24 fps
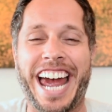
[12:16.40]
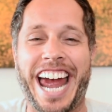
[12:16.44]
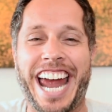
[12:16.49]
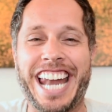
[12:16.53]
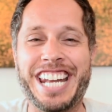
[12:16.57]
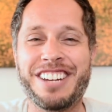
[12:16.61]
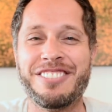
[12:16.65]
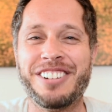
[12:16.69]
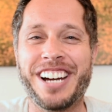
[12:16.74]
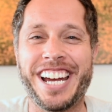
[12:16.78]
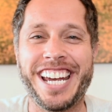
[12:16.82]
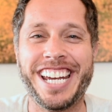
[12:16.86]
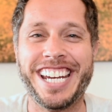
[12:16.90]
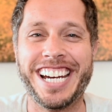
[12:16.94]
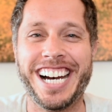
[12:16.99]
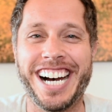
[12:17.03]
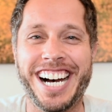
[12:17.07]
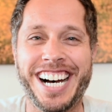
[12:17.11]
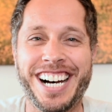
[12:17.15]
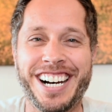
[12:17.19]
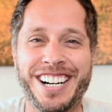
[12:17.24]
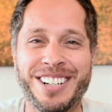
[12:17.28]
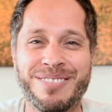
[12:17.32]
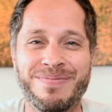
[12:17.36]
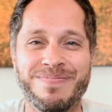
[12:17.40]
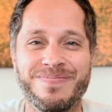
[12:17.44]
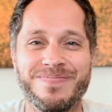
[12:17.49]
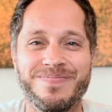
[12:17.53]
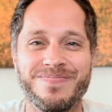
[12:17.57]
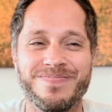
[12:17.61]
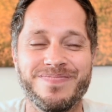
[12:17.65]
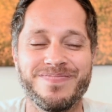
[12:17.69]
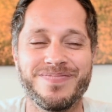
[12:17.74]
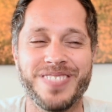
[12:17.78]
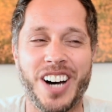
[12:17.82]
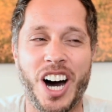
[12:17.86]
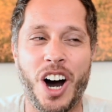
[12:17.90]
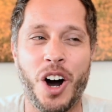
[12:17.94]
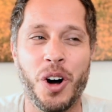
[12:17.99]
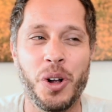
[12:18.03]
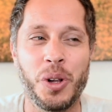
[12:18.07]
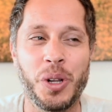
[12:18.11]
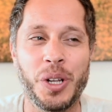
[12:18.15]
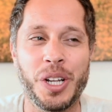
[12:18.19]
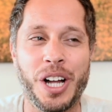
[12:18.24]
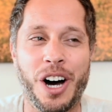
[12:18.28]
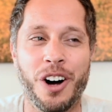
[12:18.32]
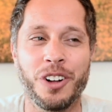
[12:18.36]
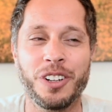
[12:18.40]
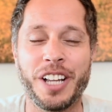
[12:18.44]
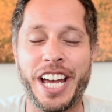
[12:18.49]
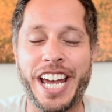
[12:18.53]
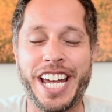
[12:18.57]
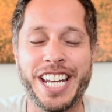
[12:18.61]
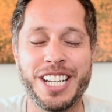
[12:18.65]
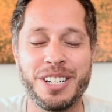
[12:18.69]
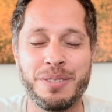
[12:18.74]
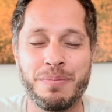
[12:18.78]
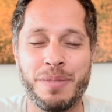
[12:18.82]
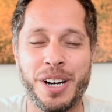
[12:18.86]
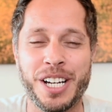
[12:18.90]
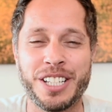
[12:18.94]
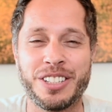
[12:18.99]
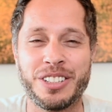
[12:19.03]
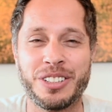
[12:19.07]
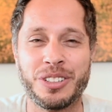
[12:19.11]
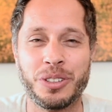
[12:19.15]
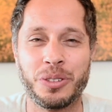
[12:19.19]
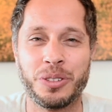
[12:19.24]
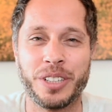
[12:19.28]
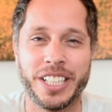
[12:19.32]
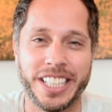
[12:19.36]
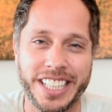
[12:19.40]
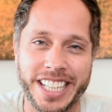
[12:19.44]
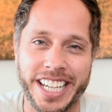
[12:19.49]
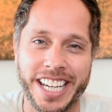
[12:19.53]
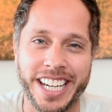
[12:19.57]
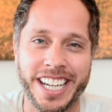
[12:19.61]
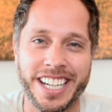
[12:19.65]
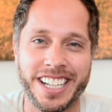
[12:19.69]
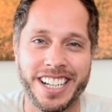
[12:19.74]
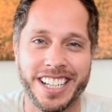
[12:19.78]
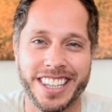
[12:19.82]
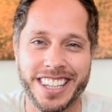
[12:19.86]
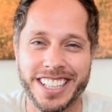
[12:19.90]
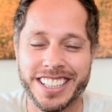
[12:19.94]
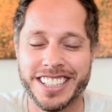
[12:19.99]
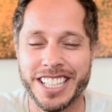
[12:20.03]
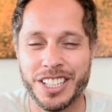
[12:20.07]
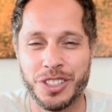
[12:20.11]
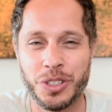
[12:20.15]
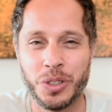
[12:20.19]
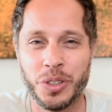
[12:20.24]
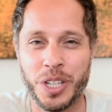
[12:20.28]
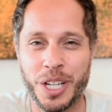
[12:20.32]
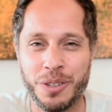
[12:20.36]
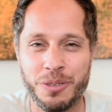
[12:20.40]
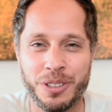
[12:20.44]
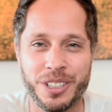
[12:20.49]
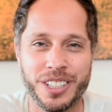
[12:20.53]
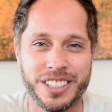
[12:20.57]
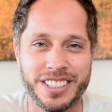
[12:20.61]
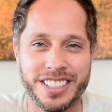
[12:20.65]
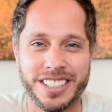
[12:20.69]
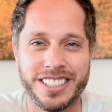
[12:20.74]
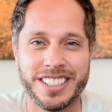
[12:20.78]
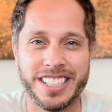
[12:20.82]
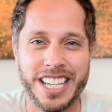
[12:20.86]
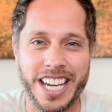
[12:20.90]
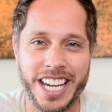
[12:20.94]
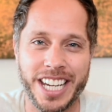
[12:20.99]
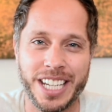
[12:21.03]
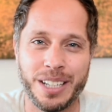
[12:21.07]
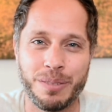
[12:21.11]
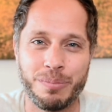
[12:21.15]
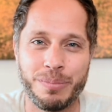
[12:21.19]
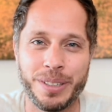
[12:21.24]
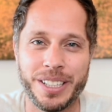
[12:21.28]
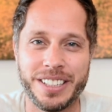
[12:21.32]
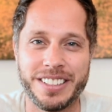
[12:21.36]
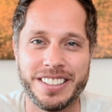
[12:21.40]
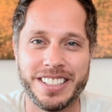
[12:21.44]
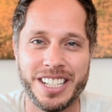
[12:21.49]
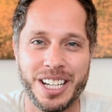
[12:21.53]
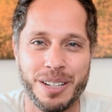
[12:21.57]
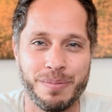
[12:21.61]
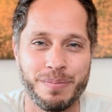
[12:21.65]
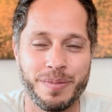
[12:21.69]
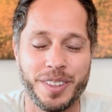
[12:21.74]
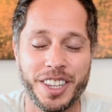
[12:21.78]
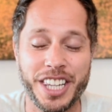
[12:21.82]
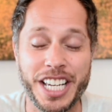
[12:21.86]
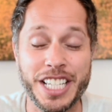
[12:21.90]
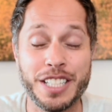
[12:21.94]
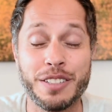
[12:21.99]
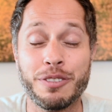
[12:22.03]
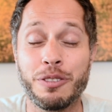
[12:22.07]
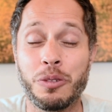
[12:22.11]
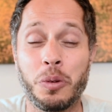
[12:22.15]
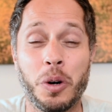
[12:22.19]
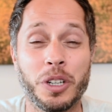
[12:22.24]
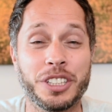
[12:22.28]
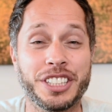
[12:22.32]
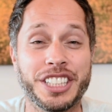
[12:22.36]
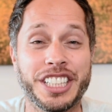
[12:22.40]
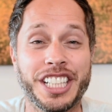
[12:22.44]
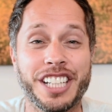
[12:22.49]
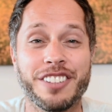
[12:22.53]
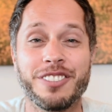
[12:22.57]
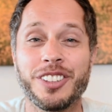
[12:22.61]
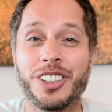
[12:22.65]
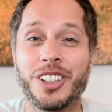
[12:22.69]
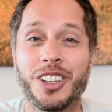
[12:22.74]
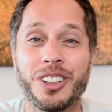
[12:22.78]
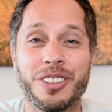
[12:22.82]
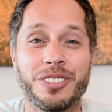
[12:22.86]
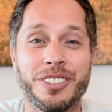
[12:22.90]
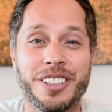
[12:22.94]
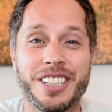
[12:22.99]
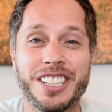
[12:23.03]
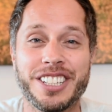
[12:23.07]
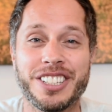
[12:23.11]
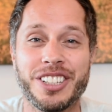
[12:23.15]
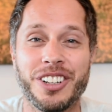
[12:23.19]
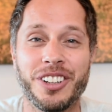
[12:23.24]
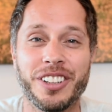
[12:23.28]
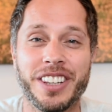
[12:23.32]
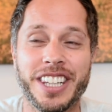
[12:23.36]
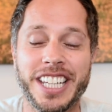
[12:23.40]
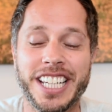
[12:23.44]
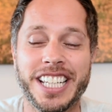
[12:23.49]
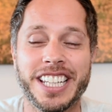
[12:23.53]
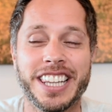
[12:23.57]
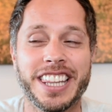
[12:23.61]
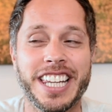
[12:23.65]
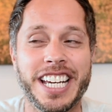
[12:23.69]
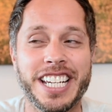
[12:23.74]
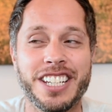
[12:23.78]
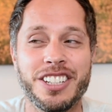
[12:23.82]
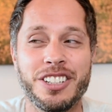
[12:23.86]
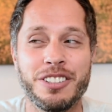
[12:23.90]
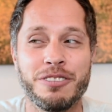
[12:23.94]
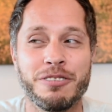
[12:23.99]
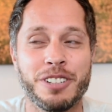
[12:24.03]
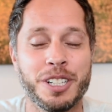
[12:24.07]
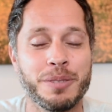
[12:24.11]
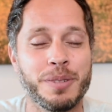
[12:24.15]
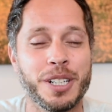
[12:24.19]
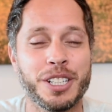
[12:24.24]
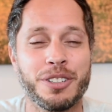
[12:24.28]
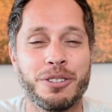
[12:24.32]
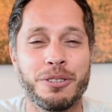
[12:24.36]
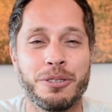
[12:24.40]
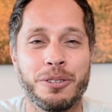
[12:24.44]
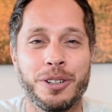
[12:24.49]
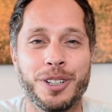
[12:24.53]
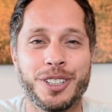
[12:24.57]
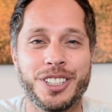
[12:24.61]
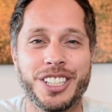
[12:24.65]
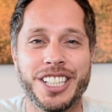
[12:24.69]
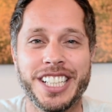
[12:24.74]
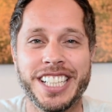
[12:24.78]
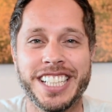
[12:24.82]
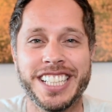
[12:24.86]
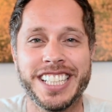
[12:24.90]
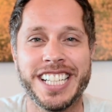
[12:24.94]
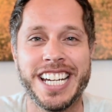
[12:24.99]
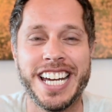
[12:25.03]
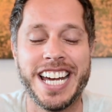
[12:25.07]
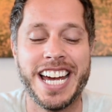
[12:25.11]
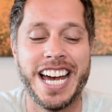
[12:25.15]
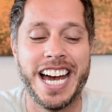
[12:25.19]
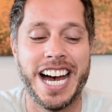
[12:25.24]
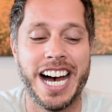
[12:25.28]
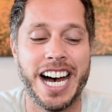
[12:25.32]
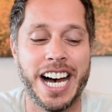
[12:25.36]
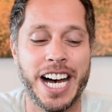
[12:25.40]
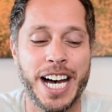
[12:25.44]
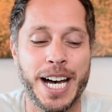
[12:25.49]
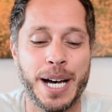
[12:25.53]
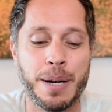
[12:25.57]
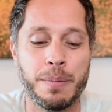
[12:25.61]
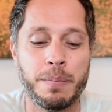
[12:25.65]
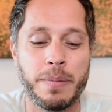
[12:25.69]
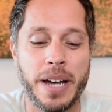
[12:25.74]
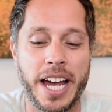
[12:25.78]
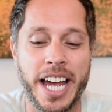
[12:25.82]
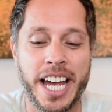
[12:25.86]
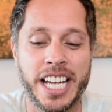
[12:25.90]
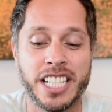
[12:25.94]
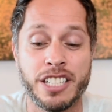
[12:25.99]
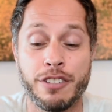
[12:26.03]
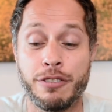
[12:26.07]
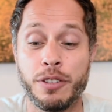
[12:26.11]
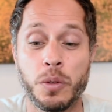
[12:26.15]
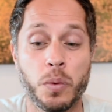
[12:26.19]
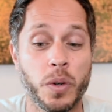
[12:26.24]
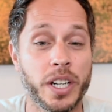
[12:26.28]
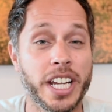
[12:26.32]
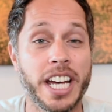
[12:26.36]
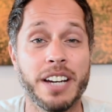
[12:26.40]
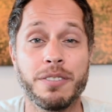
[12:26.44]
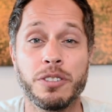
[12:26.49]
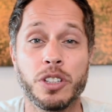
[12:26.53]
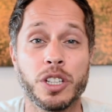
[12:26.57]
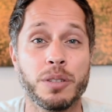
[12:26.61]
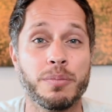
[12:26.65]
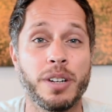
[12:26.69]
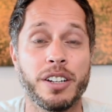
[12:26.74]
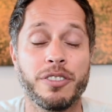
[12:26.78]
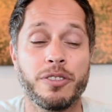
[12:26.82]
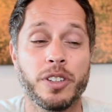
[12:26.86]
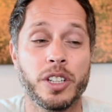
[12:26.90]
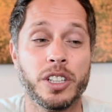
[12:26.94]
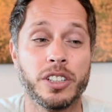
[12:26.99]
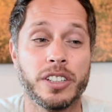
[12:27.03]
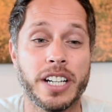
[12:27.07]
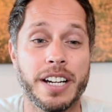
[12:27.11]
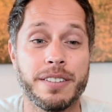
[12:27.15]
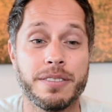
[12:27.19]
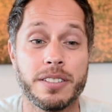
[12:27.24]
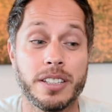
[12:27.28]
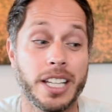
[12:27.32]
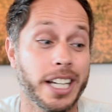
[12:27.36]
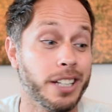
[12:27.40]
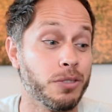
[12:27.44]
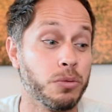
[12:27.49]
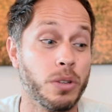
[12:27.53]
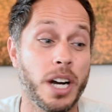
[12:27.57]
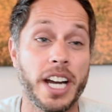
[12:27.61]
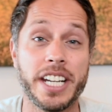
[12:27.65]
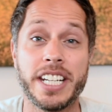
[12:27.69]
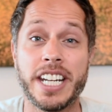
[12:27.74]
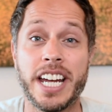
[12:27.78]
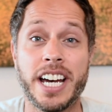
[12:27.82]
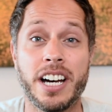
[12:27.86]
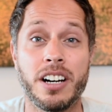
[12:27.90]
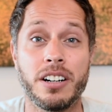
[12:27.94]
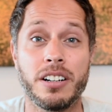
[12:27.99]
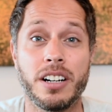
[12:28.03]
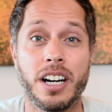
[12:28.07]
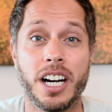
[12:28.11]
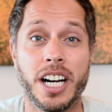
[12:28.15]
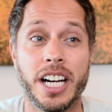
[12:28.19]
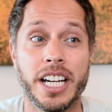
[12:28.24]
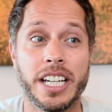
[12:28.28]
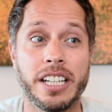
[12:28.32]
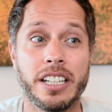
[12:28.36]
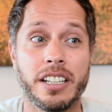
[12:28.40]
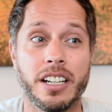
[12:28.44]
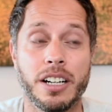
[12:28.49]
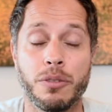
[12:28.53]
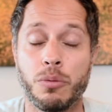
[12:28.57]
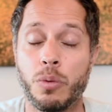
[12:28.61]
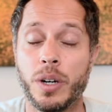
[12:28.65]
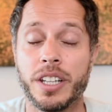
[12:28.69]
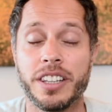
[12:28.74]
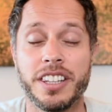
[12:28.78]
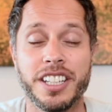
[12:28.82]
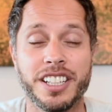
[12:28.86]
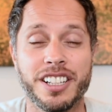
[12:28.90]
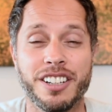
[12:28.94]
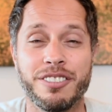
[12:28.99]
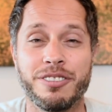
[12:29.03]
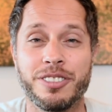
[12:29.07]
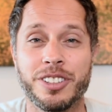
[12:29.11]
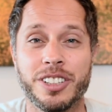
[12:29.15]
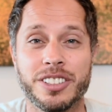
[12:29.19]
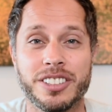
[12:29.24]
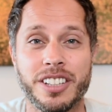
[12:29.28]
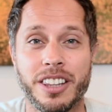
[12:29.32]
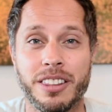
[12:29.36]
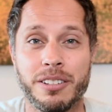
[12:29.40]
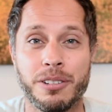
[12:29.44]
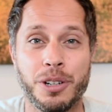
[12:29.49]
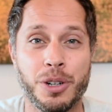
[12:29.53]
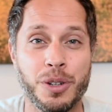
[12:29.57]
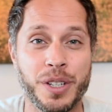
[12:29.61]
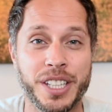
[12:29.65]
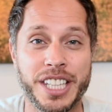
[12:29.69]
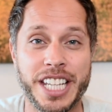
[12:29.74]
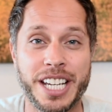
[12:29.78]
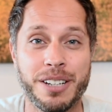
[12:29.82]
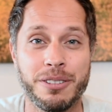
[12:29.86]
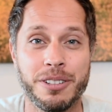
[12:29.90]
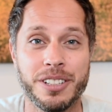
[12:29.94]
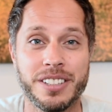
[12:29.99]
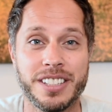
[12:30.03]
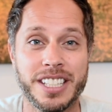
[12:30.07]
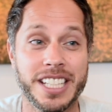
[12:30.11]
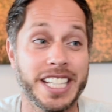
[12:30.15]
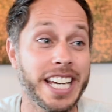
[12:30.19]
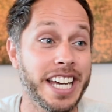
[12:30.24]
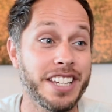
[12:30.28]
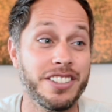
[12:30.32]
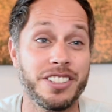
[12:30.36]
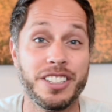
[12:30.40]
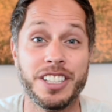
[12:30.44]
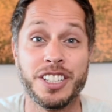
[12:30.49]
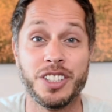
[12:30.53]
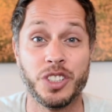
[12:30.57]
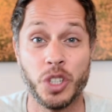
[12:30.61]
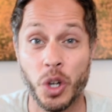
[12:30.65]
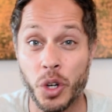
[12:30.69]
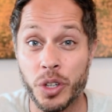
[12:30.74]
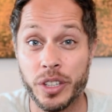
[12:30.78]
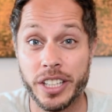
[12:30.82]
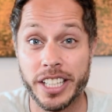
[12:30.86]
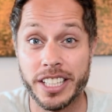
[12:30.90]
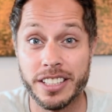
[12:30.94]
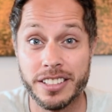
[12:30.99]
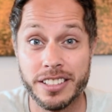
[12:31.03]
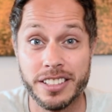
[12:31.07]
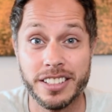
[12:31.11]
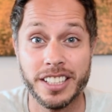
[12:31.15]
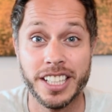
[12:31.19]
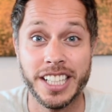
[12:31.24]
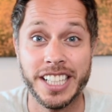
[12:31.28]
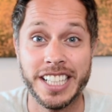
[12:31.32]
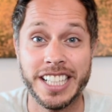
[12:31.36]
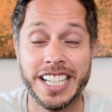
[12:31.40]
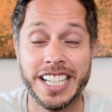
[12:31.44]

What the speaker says: anyway, I'll end my story there. I think that's all I wanted to say. But thanks for watching. If you got through this whole thing, thank you very much for watching. And if you want to have a look at my photographs, like right now, one thing I forgot to throw in there was, in case you didn't know this,